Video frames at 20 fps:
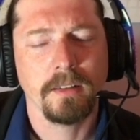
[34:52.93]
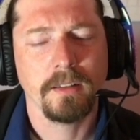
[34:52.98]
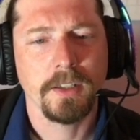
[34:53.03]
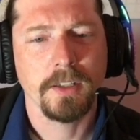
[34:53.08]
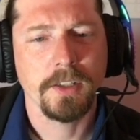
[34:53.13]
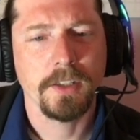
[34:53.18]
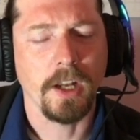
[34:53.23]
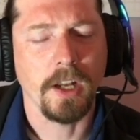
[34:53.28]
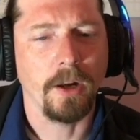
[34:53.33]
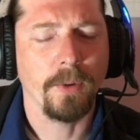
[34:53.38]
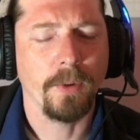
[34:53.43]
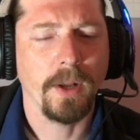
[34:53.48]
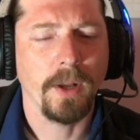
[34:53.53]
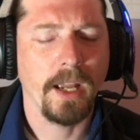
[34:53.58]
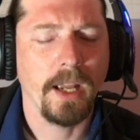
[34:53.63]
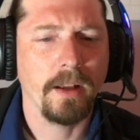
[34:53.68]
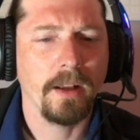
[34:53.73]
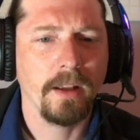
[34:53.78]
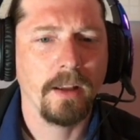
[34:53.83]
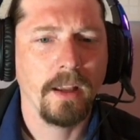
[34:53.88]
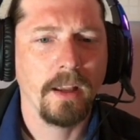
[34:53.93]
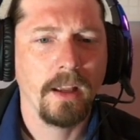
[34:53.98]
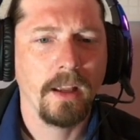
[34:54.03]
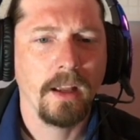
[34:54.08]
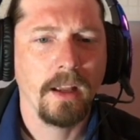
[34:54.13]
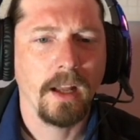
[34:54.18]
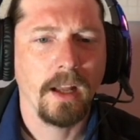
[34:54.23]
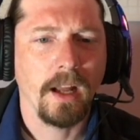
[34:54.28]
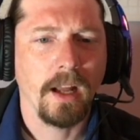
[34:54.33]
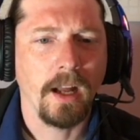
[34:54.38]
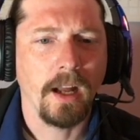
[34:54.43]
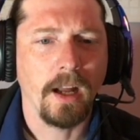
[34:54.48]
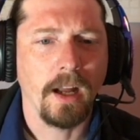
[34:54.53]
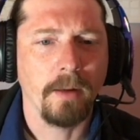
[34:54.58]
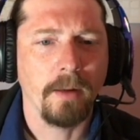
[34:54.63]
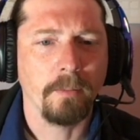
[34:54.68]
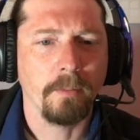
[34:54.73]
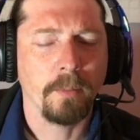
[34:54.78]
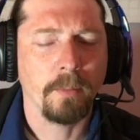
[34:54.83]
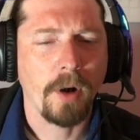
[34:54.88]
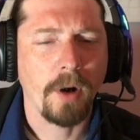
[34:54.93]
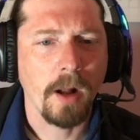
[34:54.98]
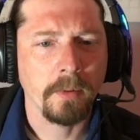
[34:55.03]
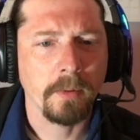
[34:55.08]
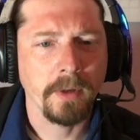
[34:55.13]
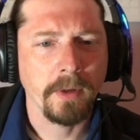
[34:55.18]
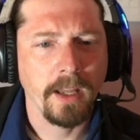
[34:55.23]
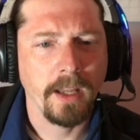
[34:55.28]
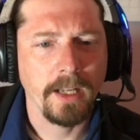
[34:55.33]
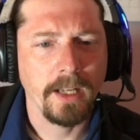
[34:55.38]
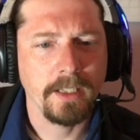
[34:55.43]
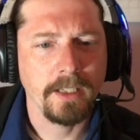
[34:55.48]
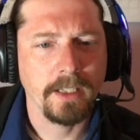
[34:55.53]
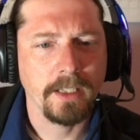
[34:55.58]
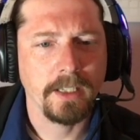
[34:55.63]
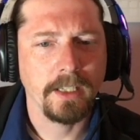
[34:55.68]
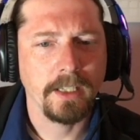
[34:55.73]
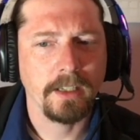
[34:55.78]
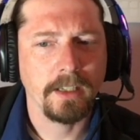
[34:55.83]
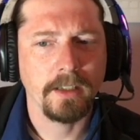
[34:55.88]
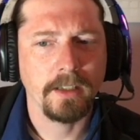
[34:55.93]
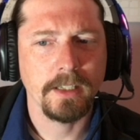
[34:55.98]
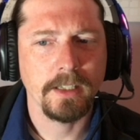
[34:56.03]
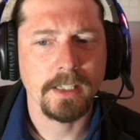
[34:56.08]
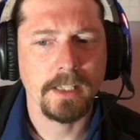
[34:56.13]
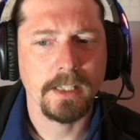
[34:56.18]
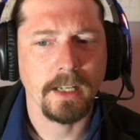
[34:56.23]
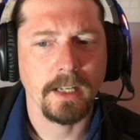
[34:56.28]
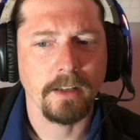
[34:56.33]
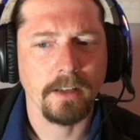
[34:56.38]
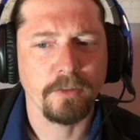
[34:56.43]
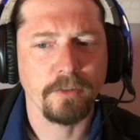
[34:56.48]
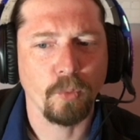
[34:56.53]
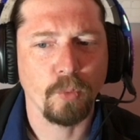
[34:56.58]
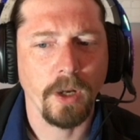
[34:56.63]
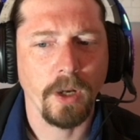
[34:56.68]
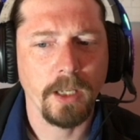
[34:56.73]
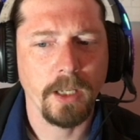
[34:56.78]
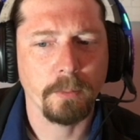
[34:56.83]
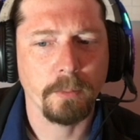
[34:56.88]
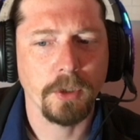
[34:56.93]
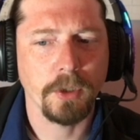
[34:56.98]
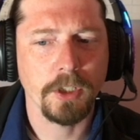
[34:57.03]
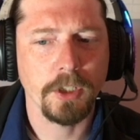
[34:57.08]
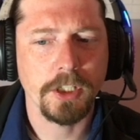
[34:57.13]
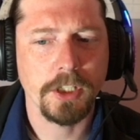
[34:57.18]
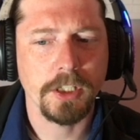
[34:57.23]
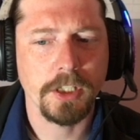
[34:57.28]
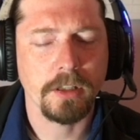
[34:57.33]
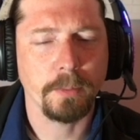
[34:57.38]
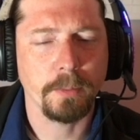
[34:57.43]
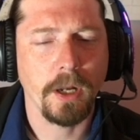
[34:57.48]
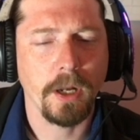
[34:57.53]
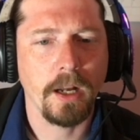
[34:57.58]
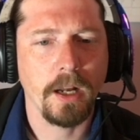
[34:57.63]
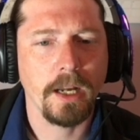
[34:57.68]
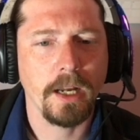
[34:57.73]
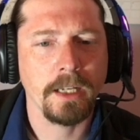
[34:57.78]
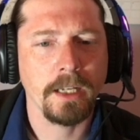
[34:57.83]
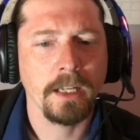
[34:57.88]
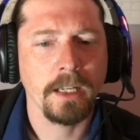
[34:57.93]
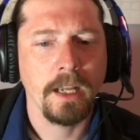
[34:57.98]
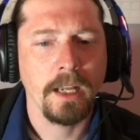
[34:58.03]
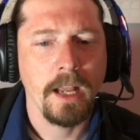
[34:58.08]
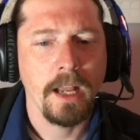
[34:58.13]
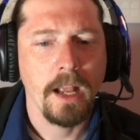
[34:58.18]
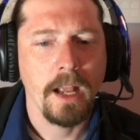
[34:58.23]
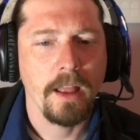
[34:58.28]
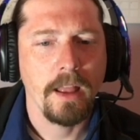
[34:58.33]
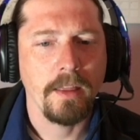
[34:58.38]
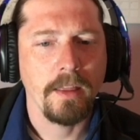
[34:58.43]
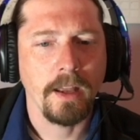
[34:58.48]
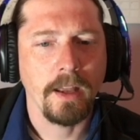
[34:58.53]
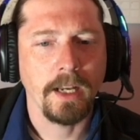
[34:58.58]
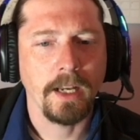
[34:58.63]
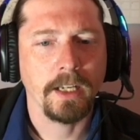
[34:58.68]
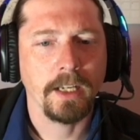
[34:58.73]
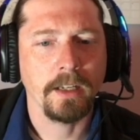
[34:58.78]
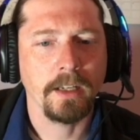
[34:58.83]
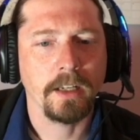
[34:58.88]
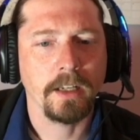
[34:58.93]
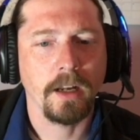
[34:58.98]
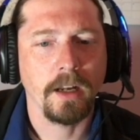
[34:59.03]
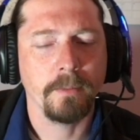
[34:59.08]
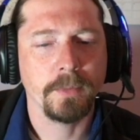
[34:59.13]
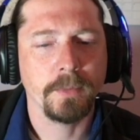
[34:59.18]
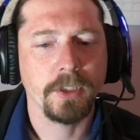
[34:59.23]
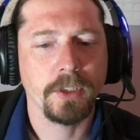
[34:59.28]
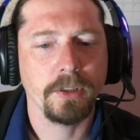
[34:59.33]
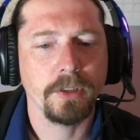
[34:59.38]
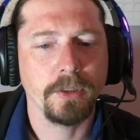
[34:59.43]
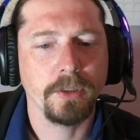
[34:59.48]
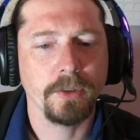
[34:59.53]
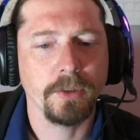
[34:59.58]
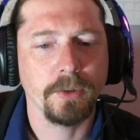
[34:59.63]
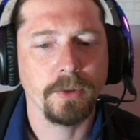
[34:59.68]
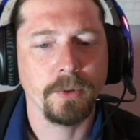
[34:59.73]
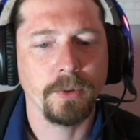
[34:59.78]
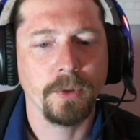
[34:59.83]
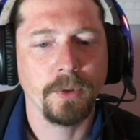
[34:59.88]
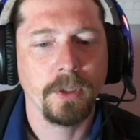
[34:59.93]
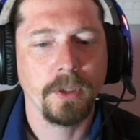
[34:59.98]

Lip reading: So probably the idea here is that if white pushes the pawn, then it can come to